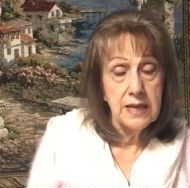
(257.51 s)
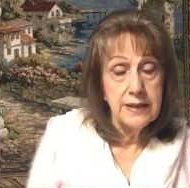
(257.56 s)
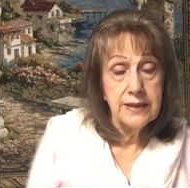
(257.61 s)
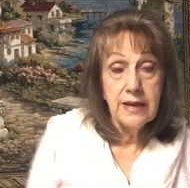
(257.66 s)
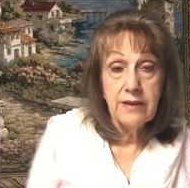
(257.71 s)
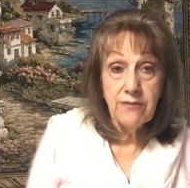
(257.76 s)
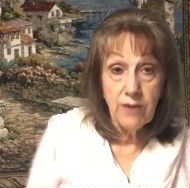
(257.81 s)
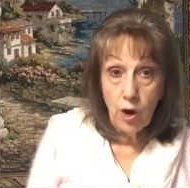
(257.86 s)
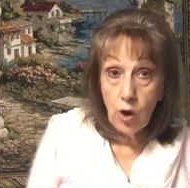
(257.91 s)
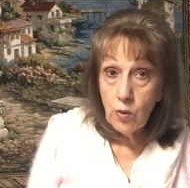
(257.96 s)

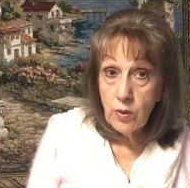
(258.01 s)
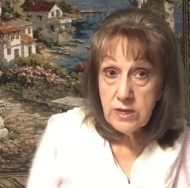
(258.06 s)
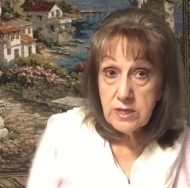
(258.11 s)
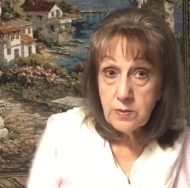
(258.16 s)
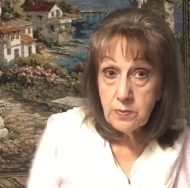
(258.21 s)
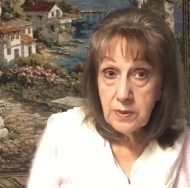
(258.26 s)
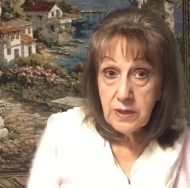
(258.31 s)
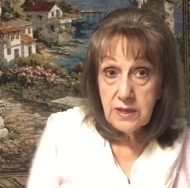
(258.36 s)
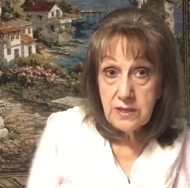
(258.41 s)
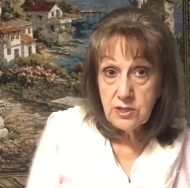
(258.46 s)
They've always
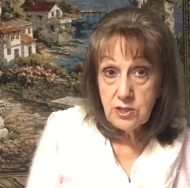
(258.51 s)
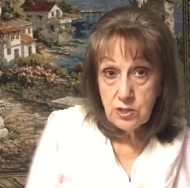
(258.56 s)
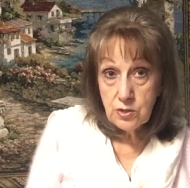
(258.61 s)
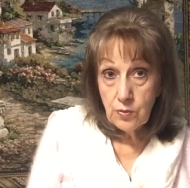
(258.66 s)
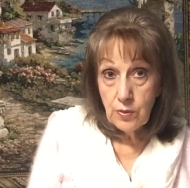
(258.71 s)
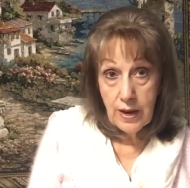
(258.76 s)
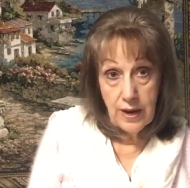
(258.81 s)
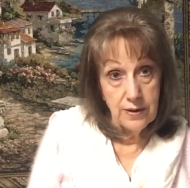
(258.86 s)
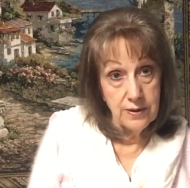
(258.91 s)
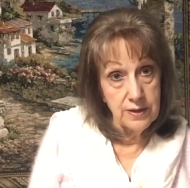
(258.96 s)
been
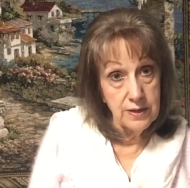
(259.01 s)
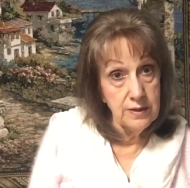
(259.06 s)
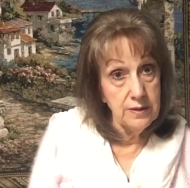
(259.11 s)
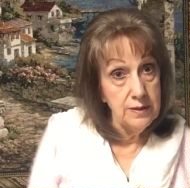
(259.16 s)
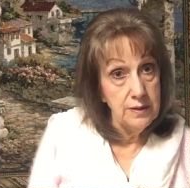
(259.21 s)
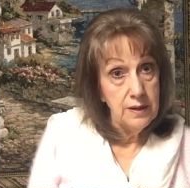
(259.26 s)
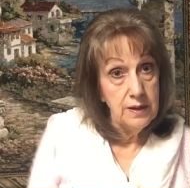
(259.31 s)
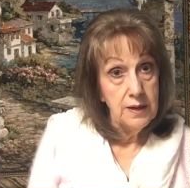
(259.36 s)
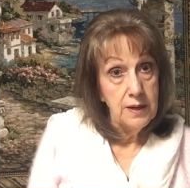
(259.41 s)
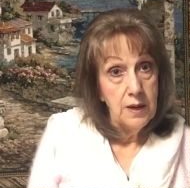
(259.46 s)
surrounded
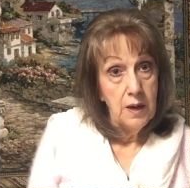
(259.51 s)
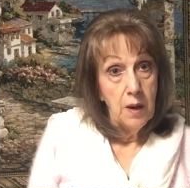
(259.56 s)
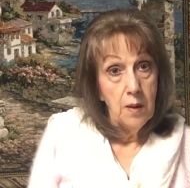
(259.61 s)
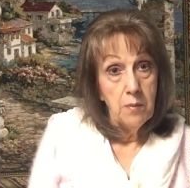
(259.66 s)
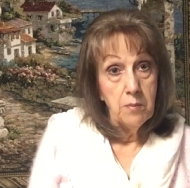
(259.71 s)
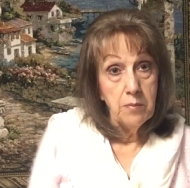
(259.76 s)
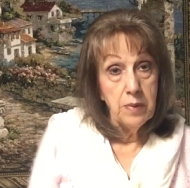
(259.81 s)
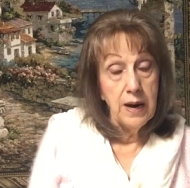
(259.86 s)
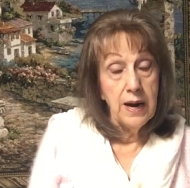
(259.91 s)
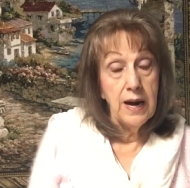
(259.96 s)

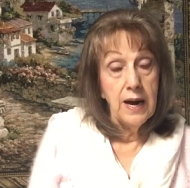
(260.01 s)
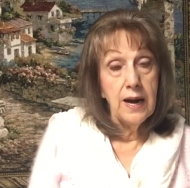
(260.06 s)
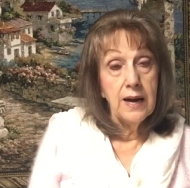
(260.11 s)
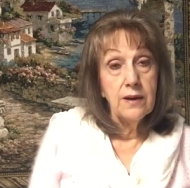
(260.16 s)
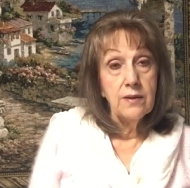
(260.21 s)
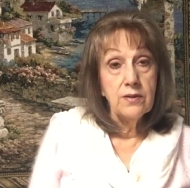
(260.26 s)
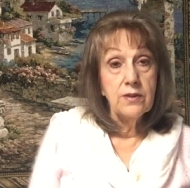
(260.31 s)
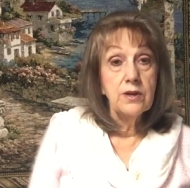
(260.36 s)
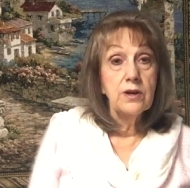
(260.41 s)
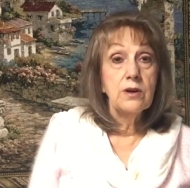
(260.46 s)

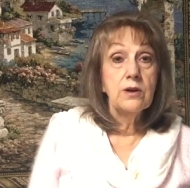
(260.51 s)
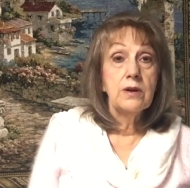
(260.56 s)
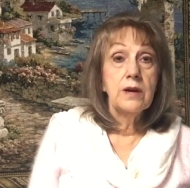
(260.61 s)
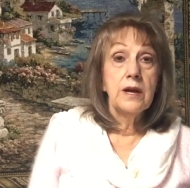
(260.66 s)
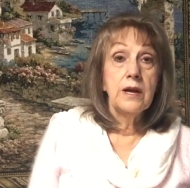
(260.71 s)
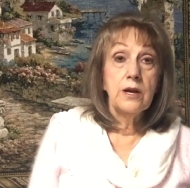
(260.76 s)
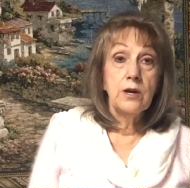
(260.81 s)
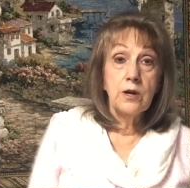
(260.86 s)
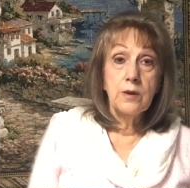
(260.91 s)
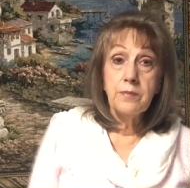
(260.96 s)
by their
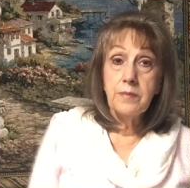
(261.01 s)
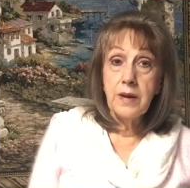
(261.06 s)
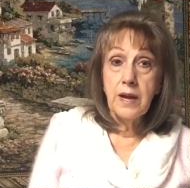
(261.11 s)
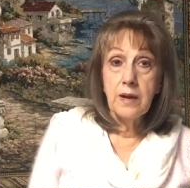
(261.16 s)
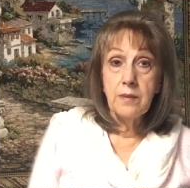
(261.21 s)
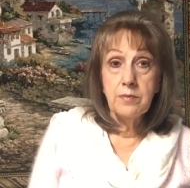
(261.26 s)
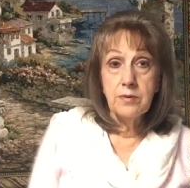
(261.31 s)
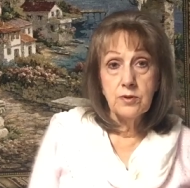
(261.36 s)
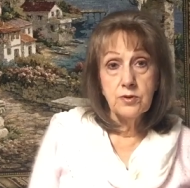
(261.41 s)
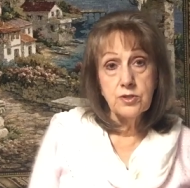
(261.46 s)
Arab
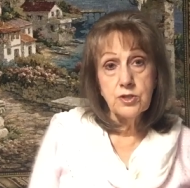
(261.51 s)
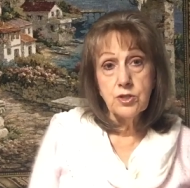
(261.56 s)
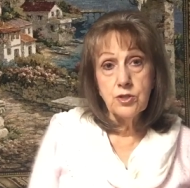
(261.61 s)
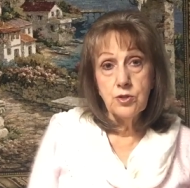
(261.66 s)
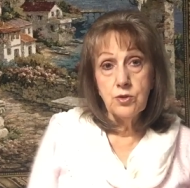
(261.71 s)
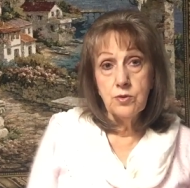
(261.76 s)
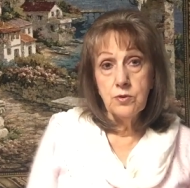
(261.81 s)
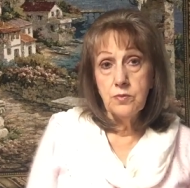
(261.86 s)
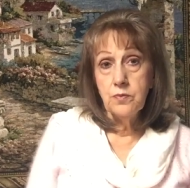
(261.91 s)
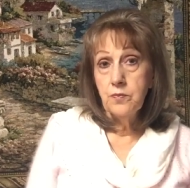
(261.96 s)
neighbors
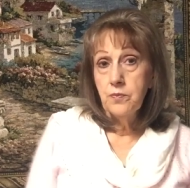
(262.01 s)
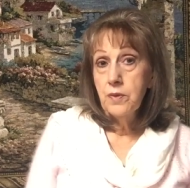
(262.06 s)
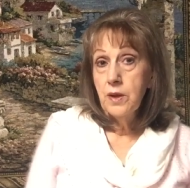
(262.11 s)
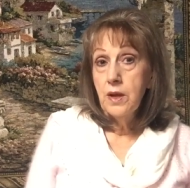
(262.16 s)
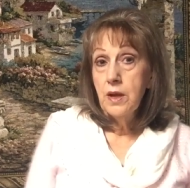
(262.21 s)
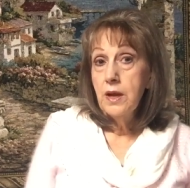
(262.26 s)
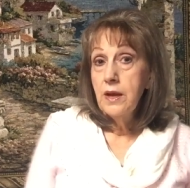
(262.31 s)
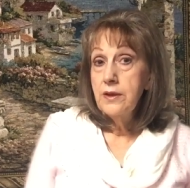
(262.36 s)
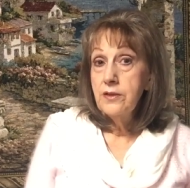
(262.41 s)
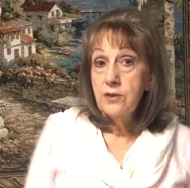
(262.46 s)
who
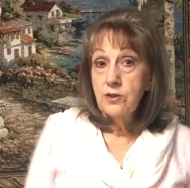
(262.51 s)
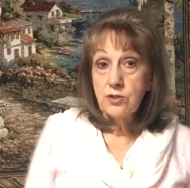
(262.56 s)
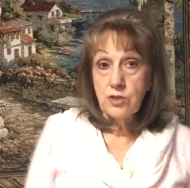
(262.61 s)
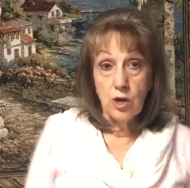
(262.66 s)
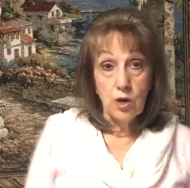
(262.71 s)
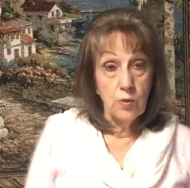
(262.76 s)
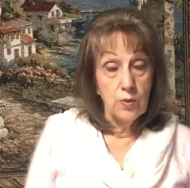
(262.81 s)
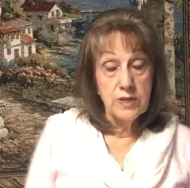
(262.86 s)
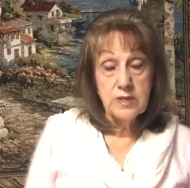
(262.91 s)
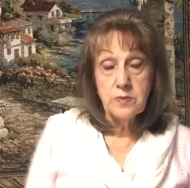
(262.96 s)
there's
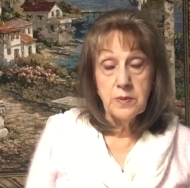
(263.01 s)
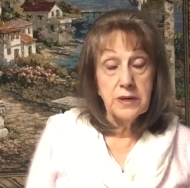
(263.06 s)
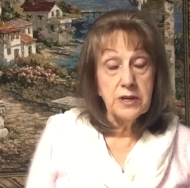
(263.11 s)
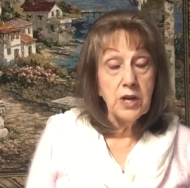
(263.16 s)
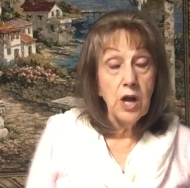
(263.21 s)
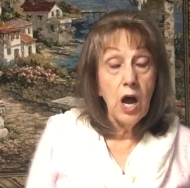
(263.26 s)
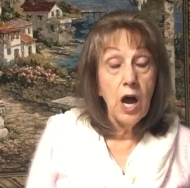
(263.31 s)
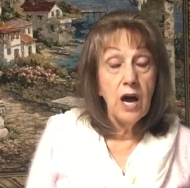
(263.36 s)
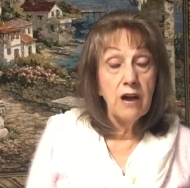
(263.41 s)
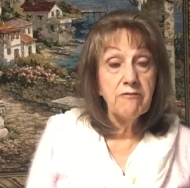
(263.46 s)
always been
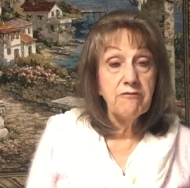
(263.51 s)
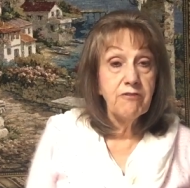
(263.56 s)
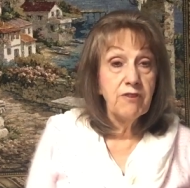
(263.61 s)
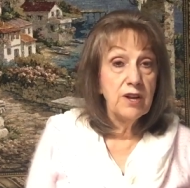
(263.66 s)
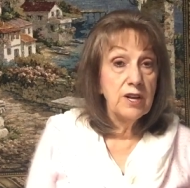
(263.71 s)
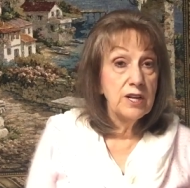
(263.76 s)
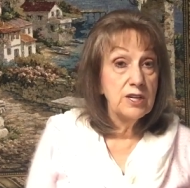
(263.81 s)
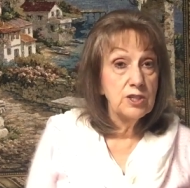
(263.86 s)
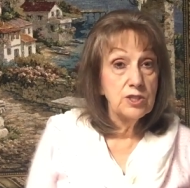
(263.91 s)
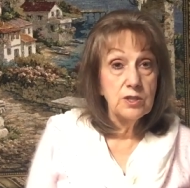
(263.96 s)

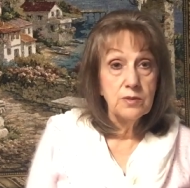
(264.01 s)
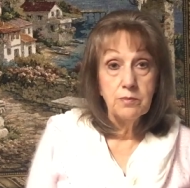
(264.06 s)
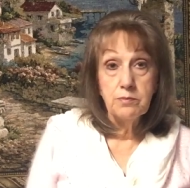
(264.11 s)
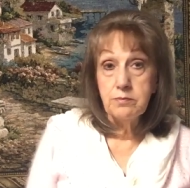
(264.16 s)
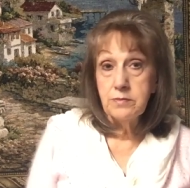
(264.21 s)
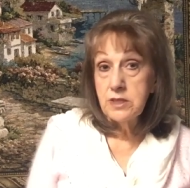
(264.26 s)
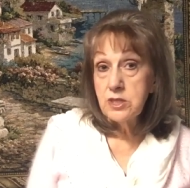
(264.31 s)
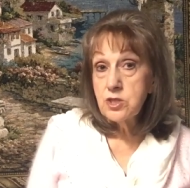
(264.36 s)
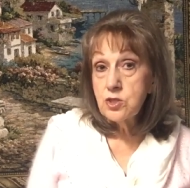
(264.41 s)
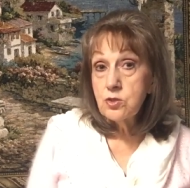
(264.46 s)
conflict,
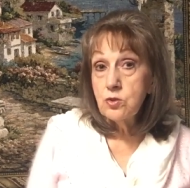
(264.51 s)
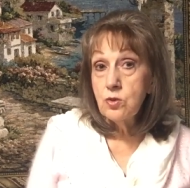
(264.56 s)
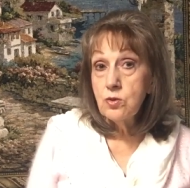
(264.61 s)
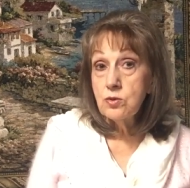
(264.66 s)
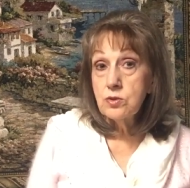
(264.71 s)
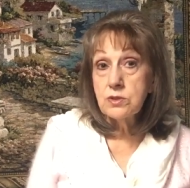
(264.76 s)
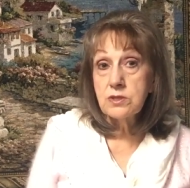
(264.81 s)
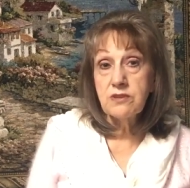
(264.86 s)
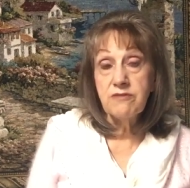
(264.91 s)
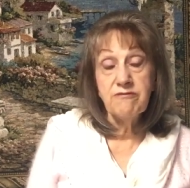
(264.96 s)

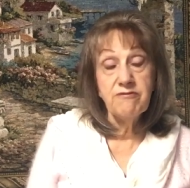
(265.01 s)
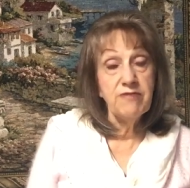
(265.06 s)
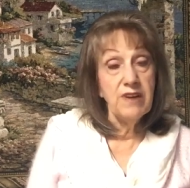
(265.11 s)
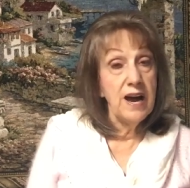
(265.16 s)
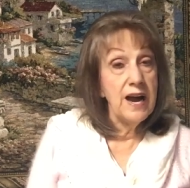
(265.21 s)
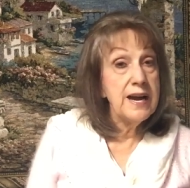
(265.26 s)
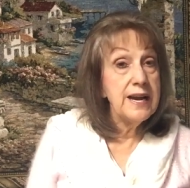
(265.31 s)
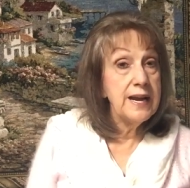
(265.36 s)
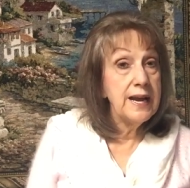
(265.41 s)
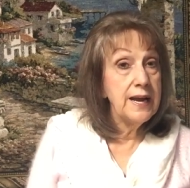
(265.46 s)
missiles,
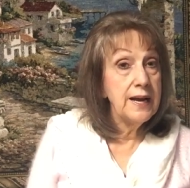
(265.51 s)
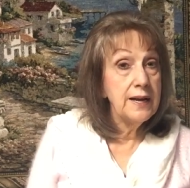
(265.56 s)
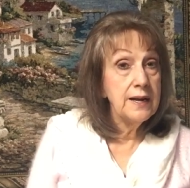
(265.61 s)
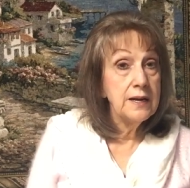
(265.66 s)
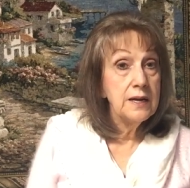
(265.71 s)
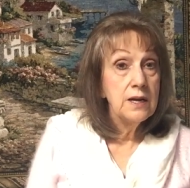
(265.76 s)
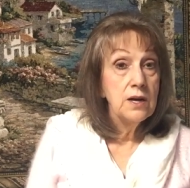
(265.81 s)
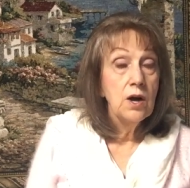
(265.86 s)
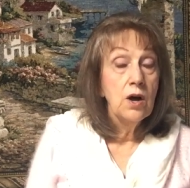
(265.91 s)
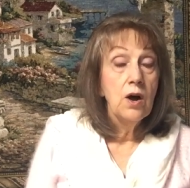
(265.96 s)
fighting,
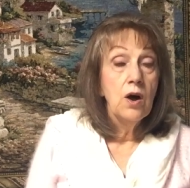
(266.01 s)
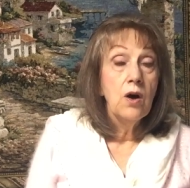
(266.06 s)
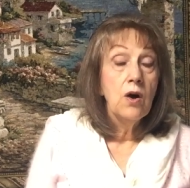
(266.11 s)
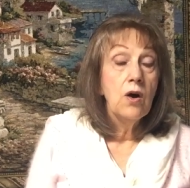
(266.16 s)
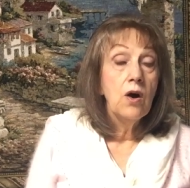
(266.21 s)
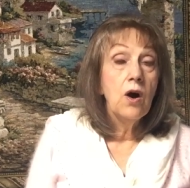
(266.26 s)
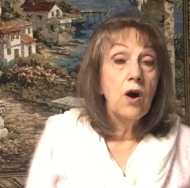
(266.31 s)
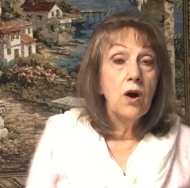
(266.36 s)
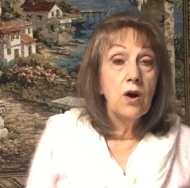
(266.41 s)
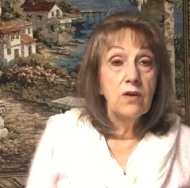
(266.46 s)

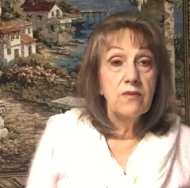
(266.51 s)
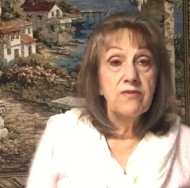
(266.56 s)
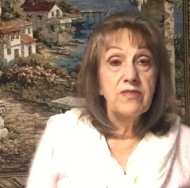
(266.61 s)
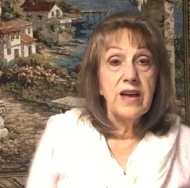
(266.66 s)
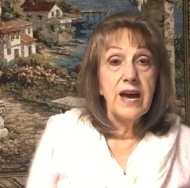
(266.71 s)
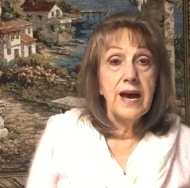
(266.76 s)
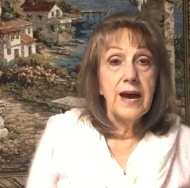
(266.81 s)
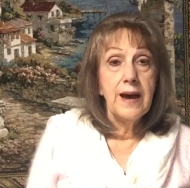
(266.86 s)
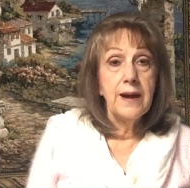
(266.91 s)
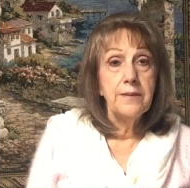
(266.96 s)
all of
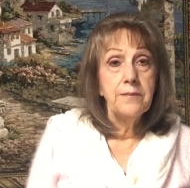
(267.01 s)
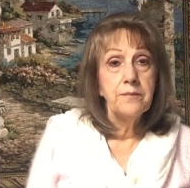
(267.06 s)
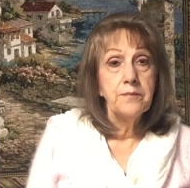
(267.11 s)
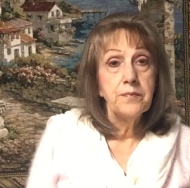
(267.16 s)
that.